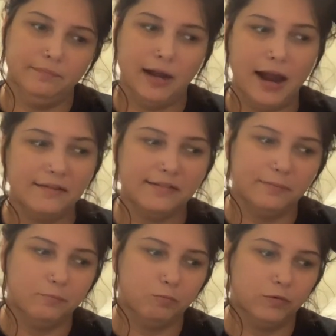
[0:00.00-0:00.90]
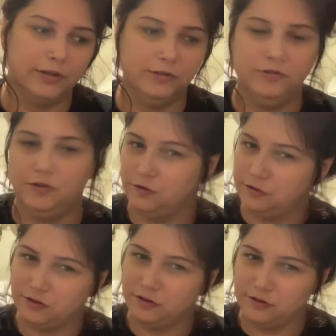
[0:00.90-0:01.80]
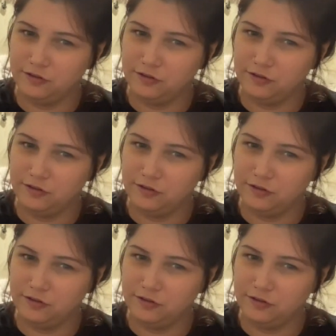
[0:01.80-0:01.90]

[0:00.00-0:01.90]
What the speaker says: acid reducers.